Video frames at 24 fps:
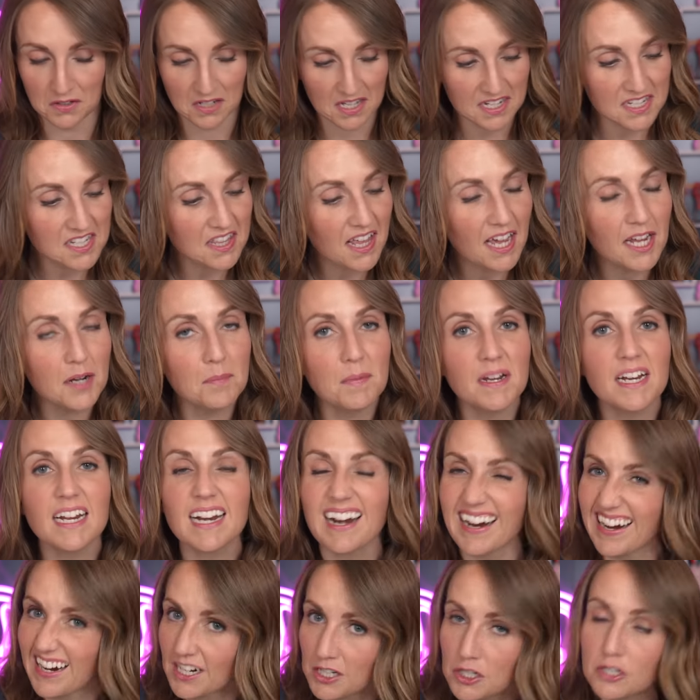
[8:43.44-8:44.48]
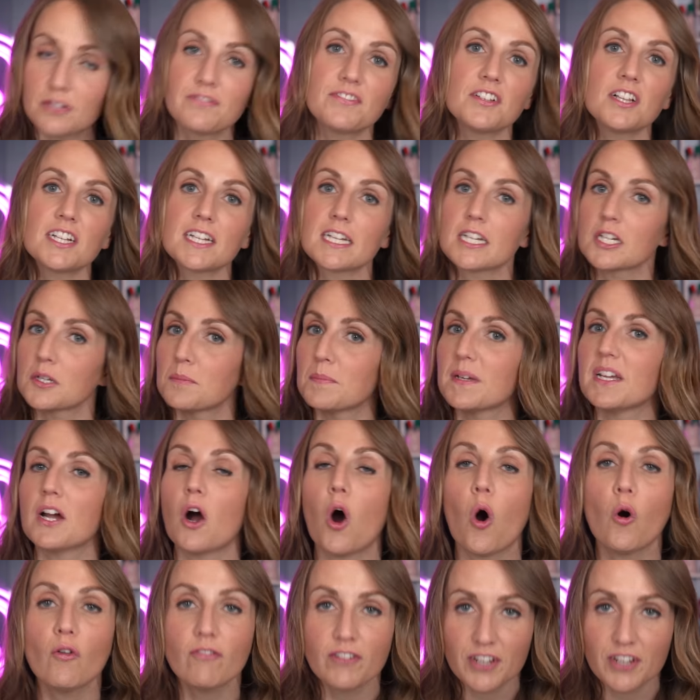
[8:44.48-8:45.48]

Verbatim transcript: get to that in a minute. I actually feel like it could be a whole